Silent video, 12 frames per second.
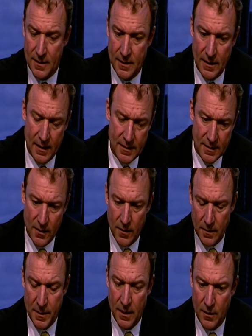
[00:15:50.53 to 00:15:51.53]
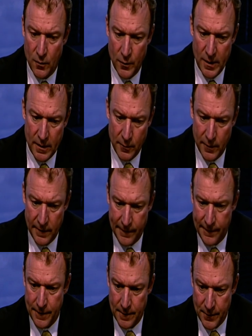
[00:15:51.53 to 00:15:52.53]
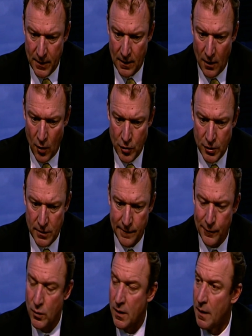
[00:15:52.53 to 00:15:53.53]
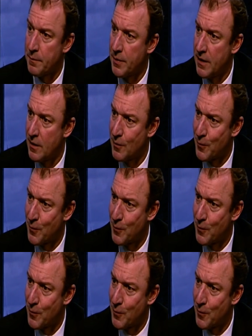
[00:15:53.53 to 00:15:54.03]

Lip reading: I started my career with the largest food company in the